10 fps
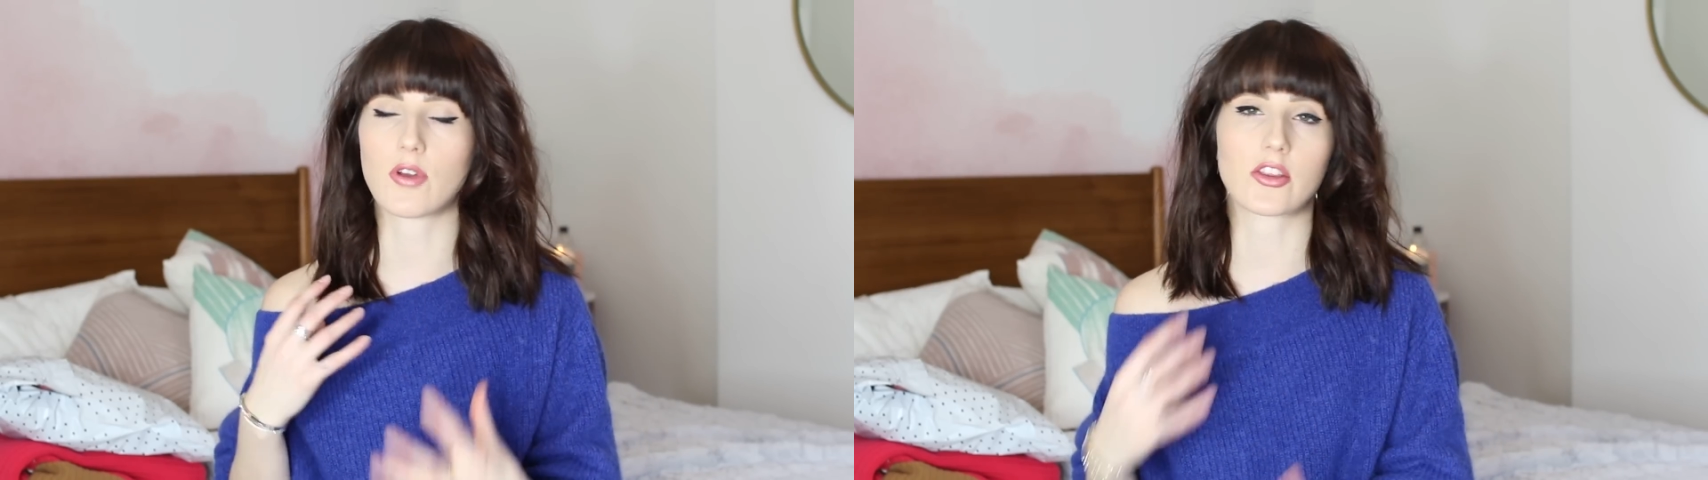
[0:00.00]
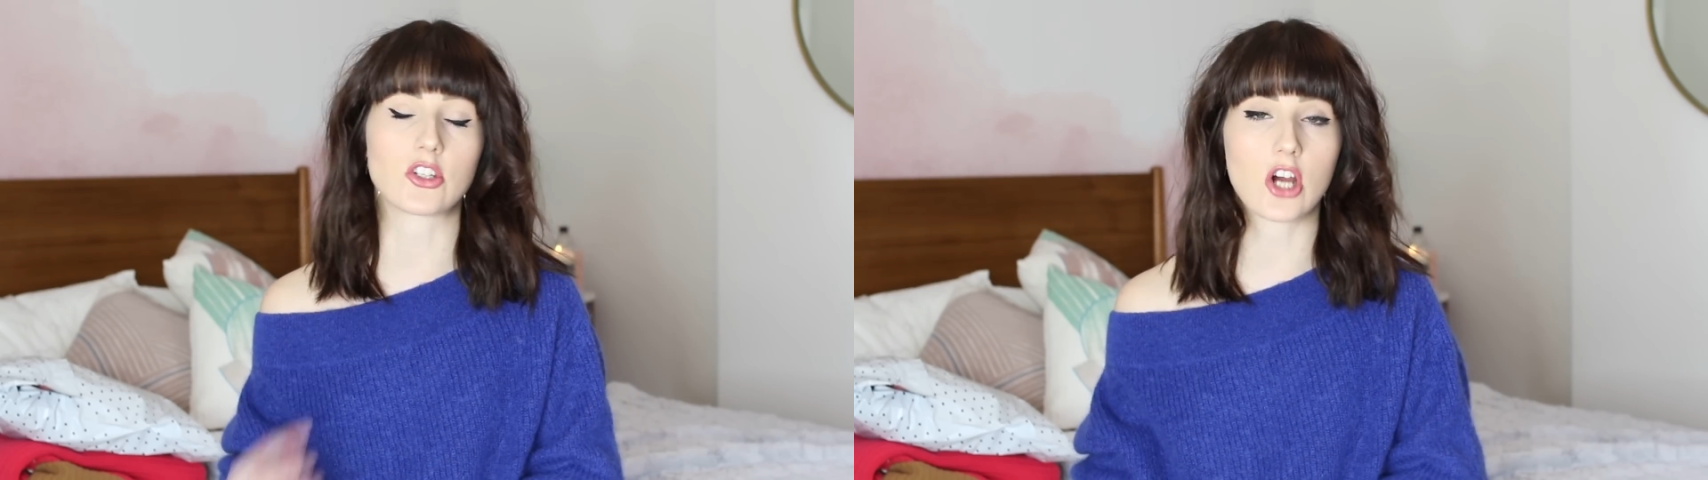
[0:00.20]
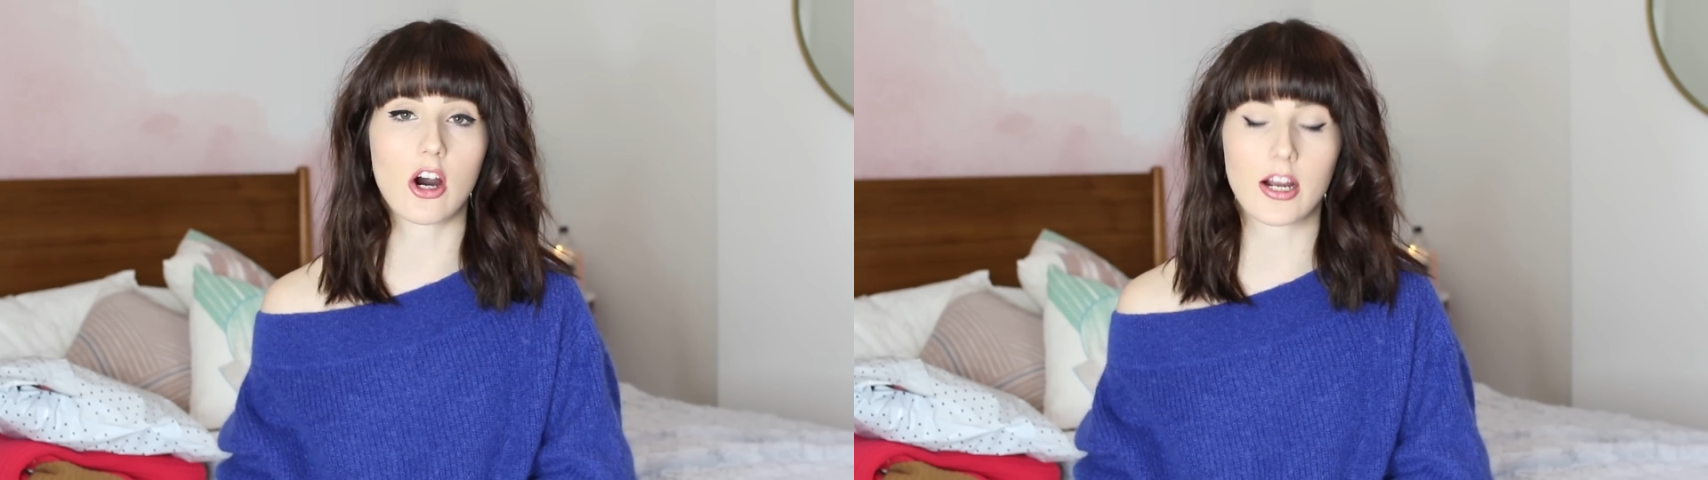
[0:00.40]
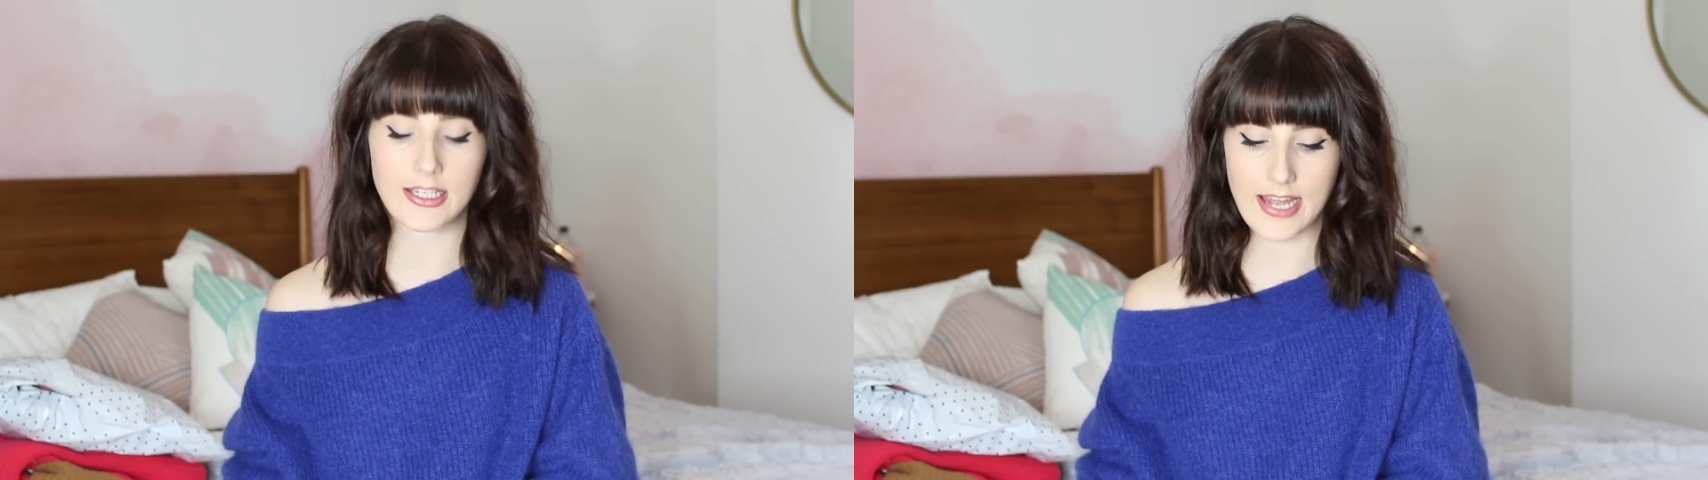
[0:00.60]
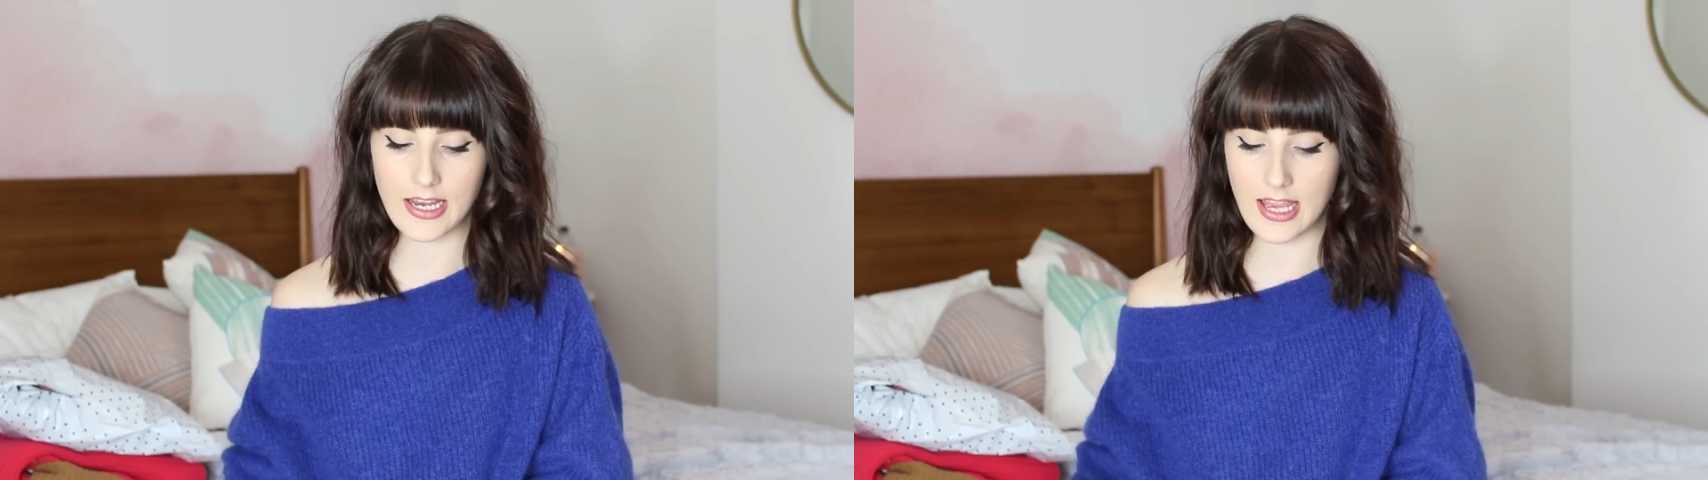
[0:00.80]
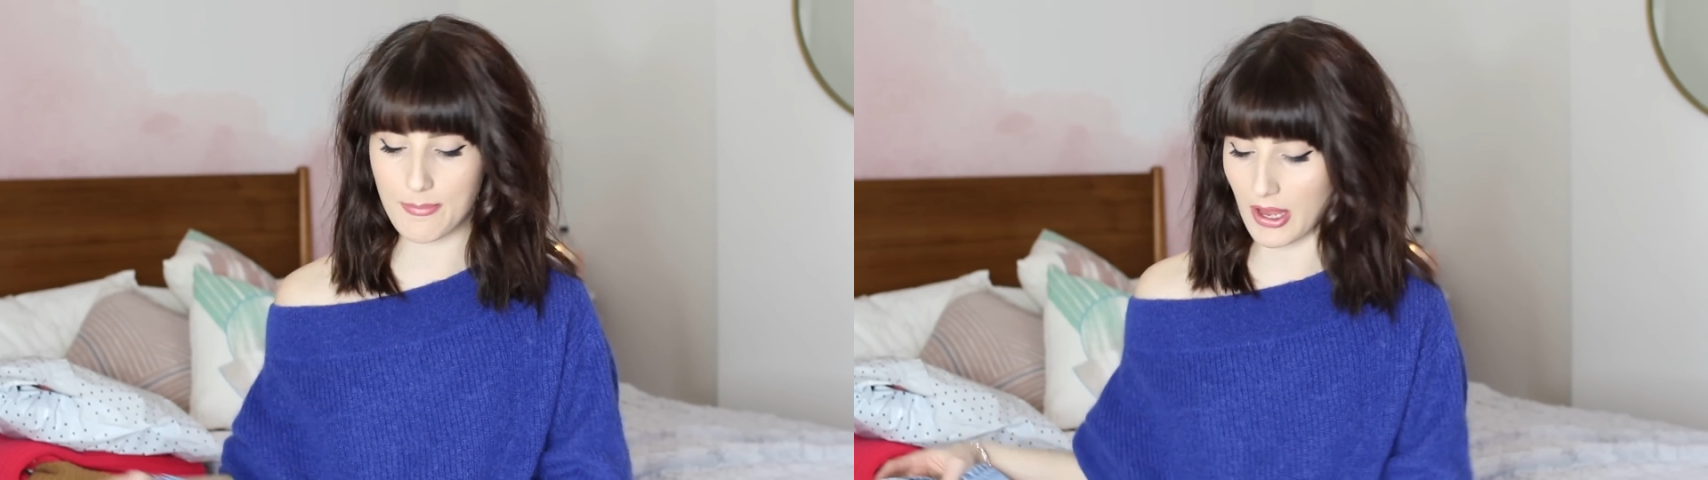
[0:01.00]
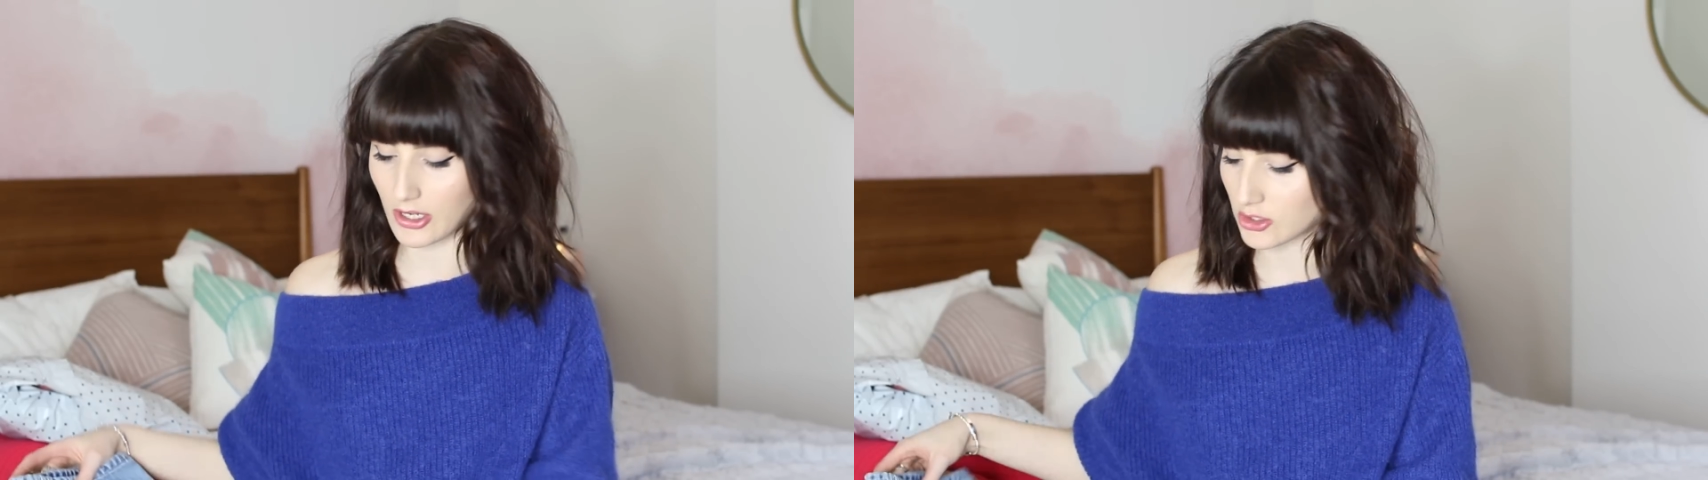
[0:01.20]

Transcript: like the darker denim and I